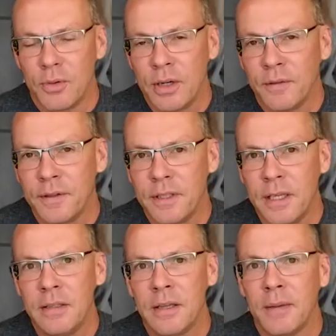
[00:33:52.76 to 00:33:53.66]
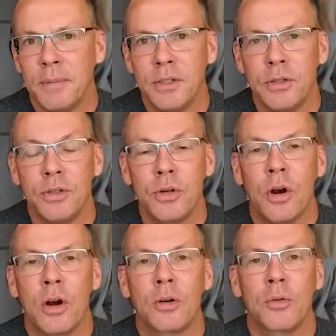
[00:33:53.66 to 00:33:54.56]
adrenal fatigue type issues,
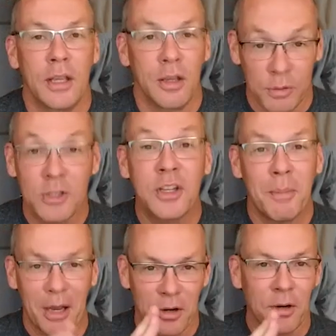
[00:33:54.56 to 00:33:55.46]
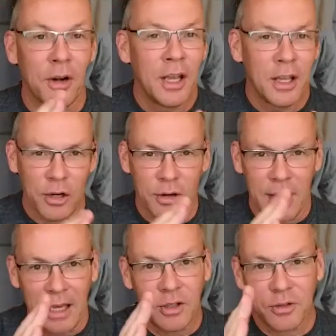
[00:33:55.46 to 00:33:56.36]
your heart rate, you were just talking about your
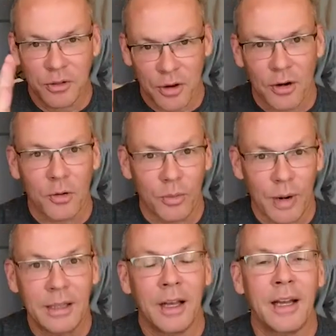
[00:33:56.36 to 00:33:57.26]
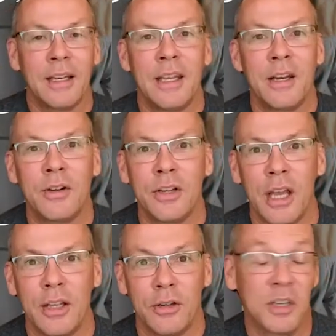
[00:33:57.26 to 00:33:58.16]
gauges are starting to red line
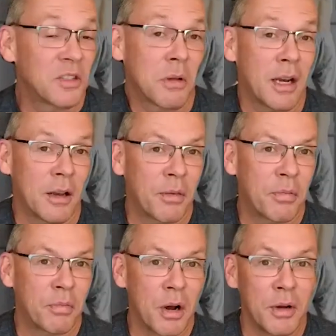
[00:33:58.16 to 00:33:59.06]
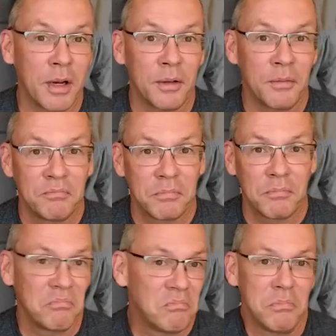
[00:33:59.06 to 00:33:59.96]
here, and you just kind of throw
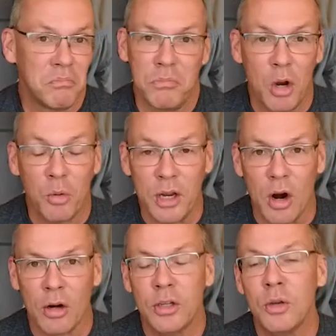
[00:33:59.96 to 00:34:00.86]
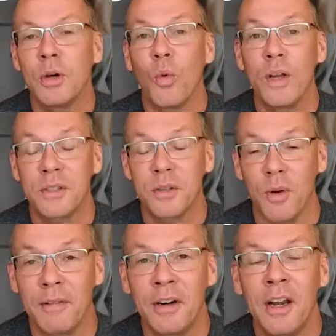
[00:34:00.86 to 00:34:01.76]
no regard to it
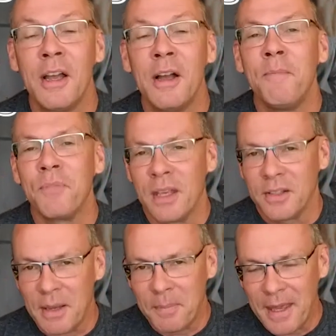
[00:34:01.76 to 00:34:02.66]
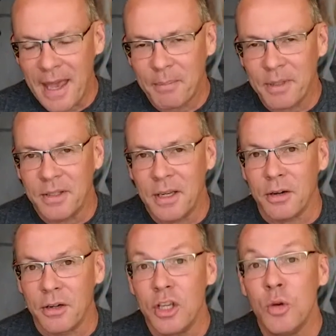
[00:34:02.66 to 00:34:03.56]
whatsoever. Same thing happens
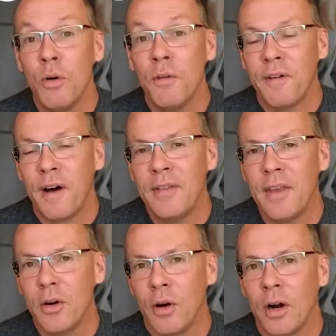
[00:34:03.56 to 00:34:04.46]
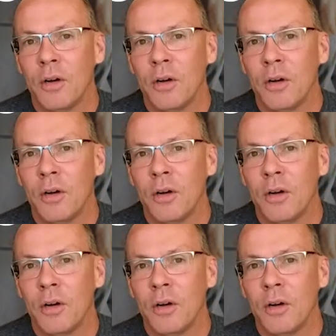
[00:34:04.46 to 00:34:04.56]
here. You will find that your